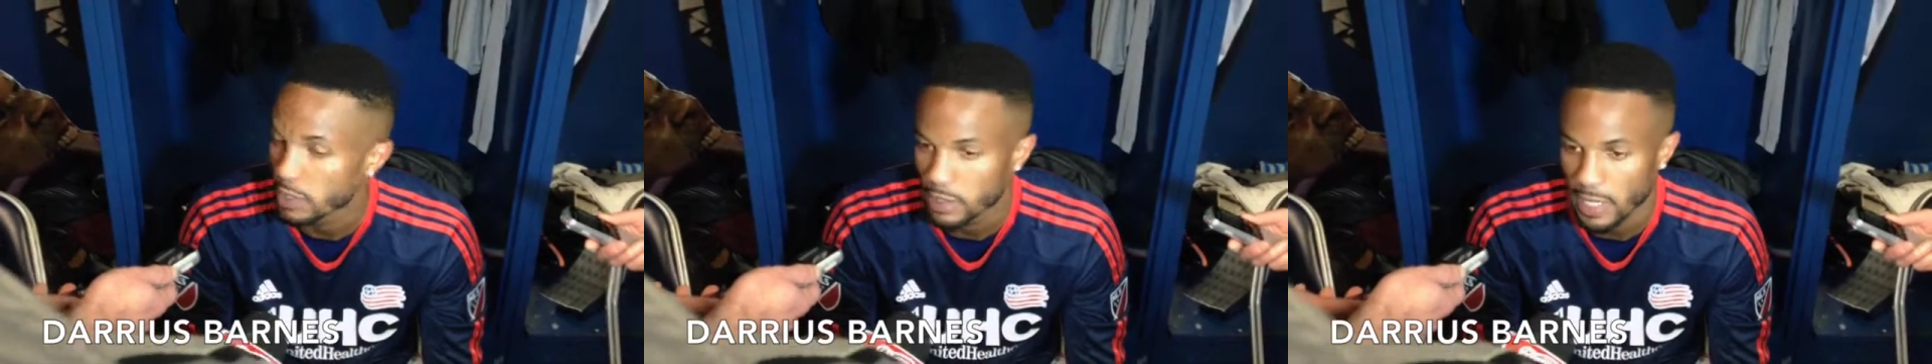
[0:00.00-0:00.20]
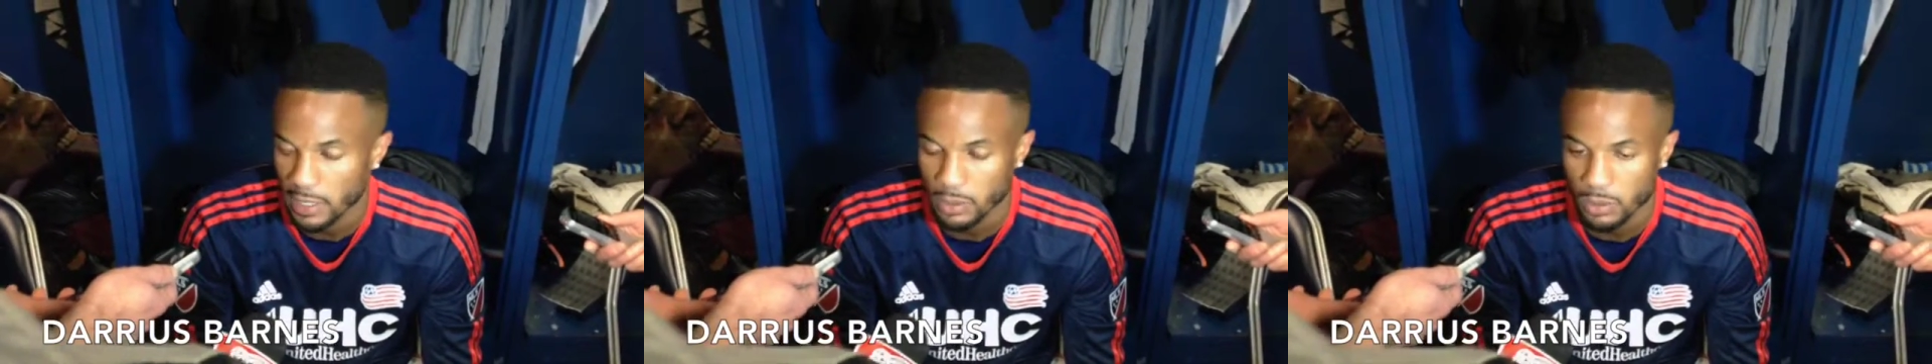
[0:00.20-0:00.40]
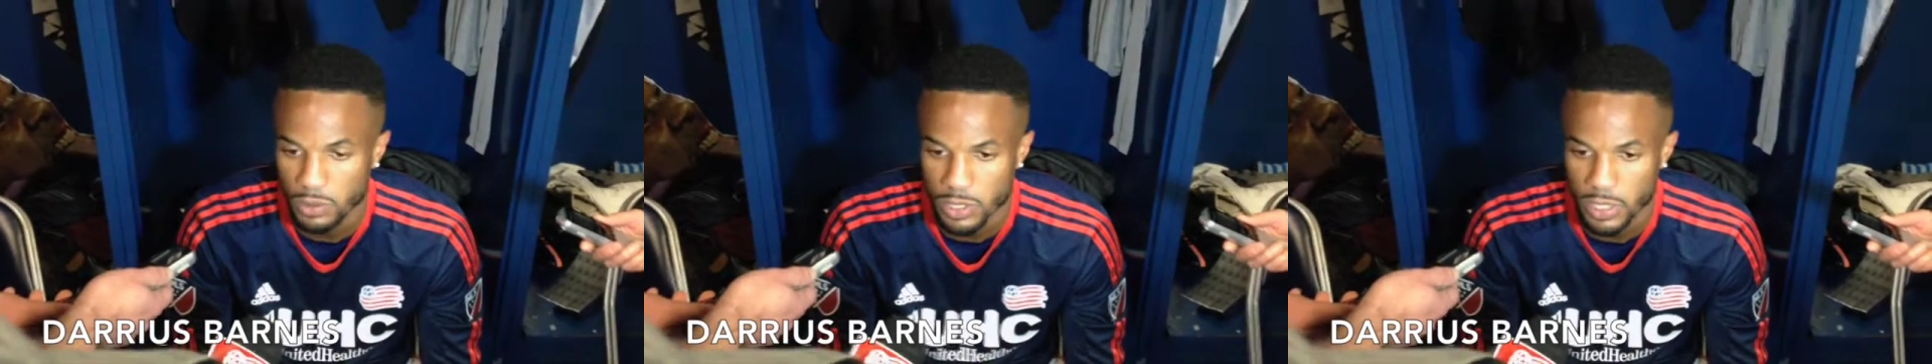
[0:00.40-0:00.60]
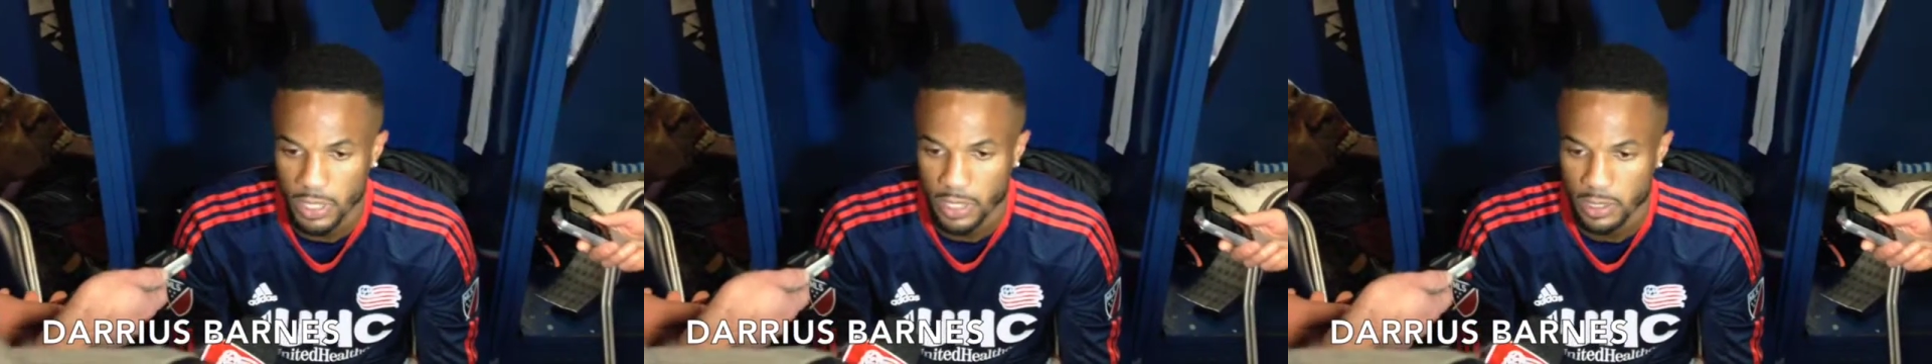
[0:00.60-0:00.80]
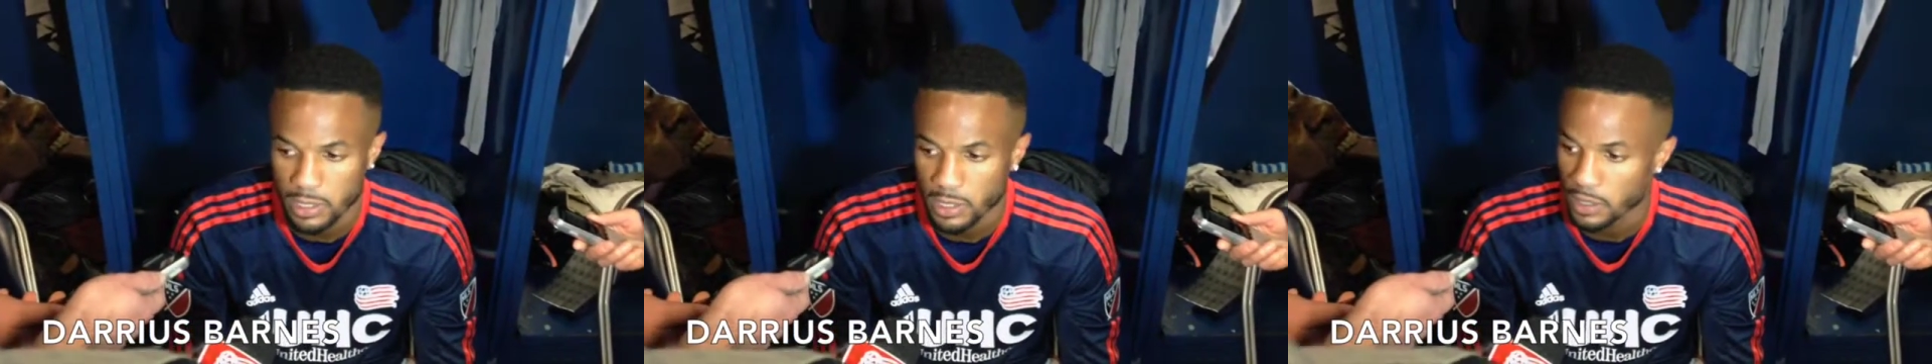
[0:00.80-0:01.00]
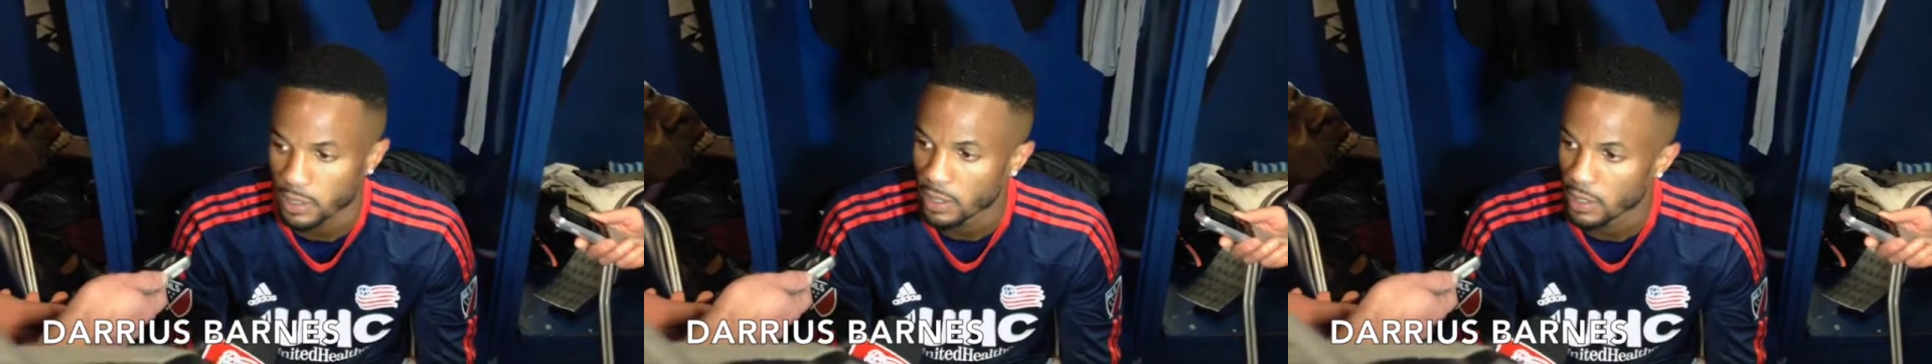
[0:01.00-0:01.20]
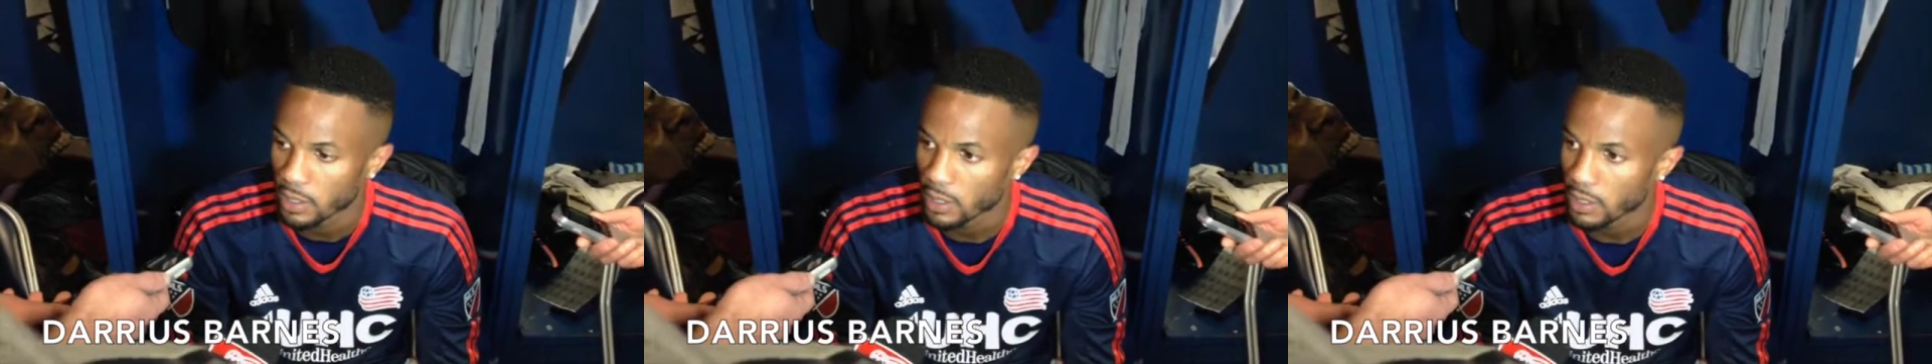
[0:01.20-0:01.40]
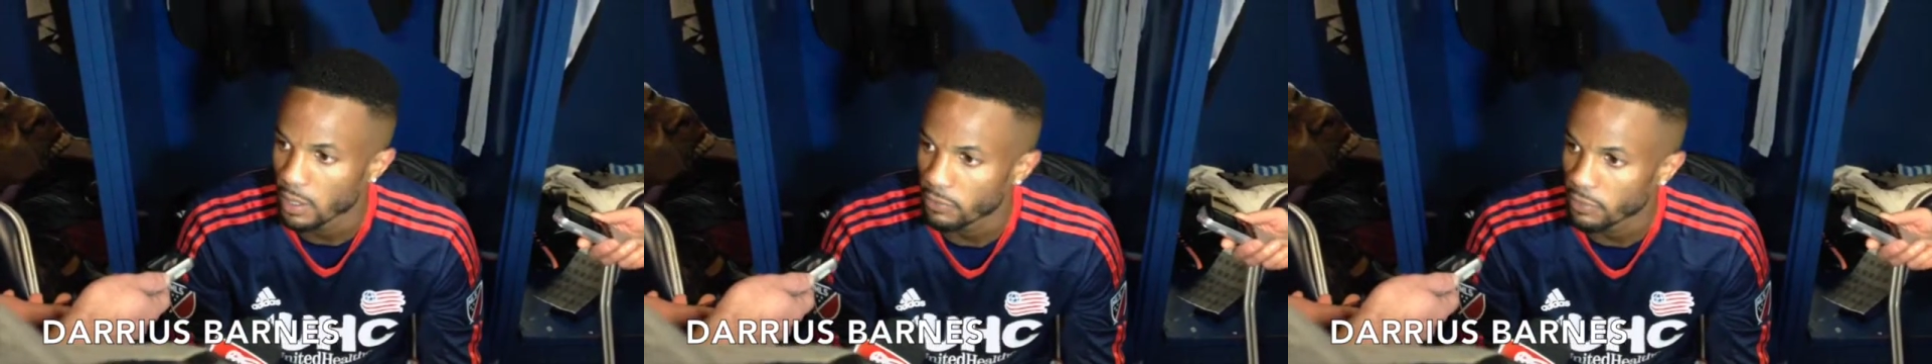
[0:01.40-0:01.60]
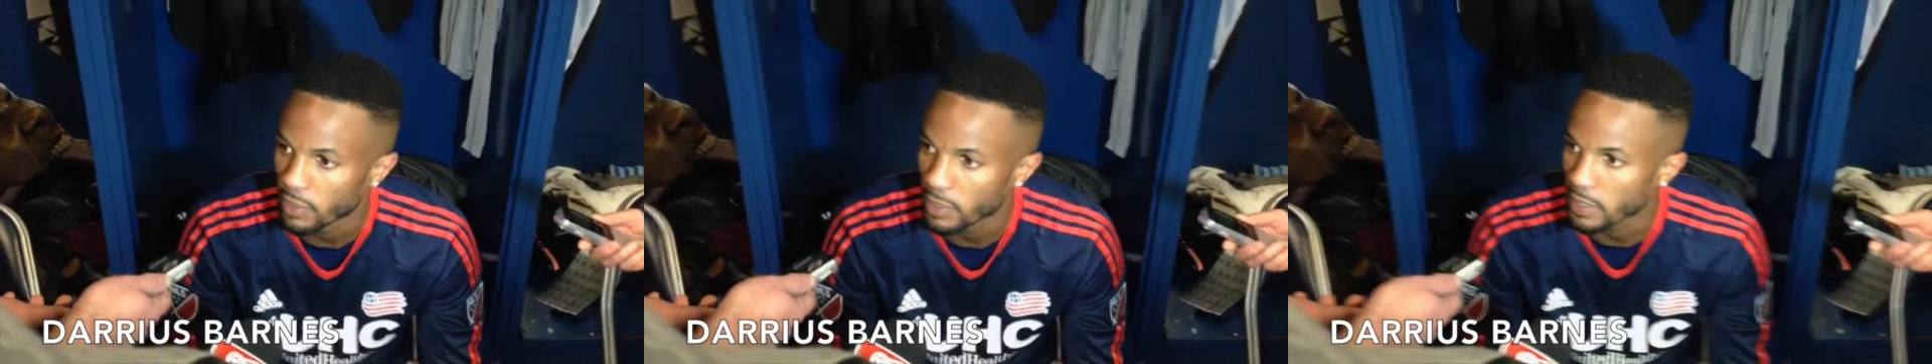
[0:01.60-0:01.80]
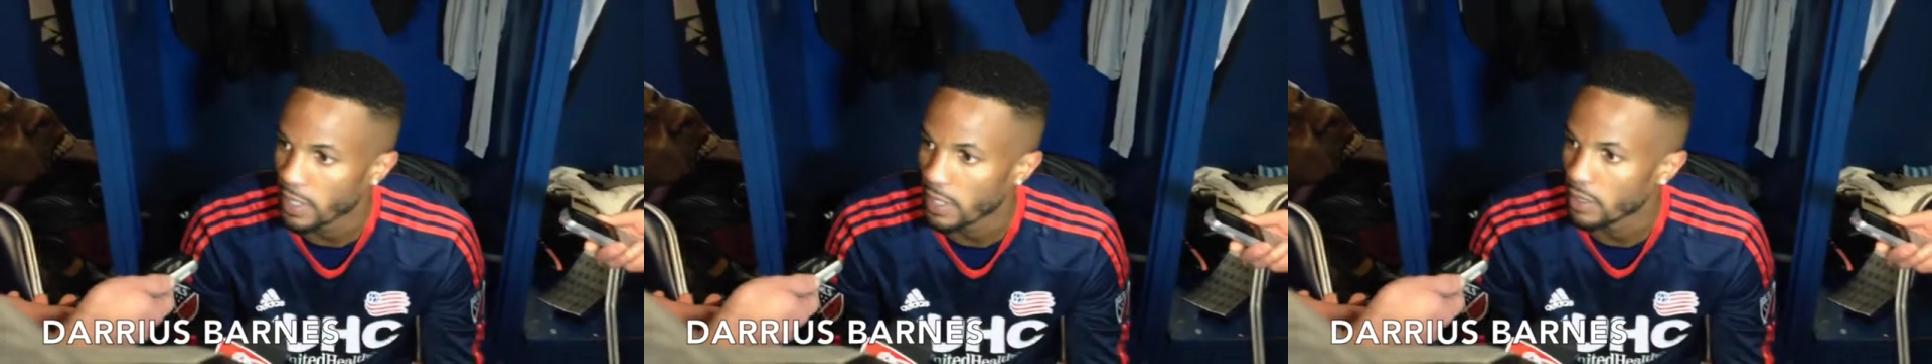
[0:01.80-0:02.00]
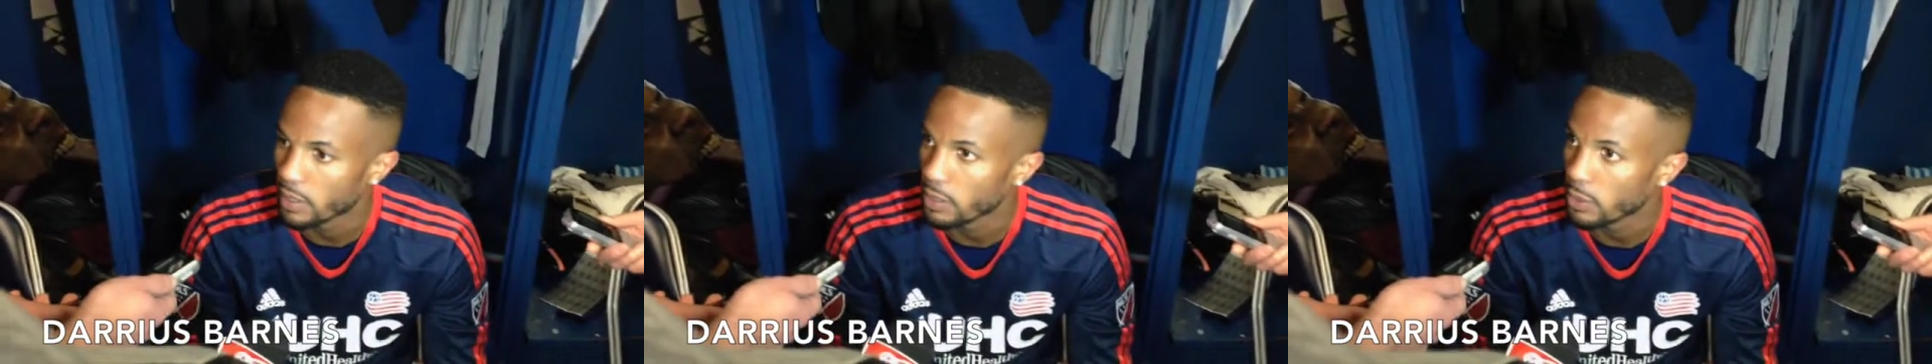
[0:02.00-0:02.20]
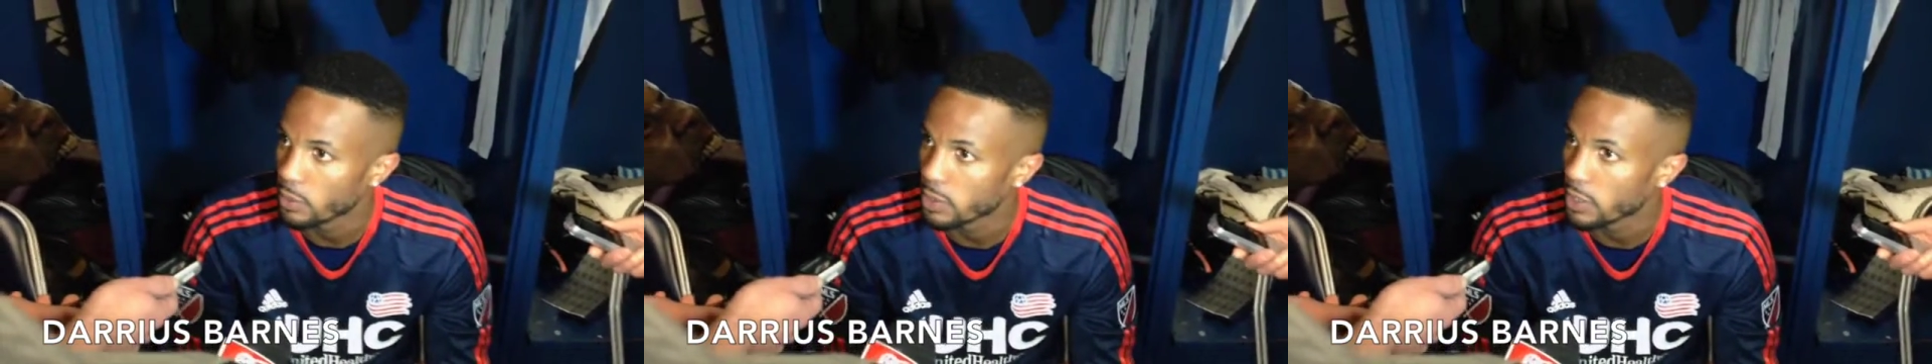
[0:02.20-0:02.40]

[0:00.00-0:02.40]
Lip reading: and I feel like that, you know,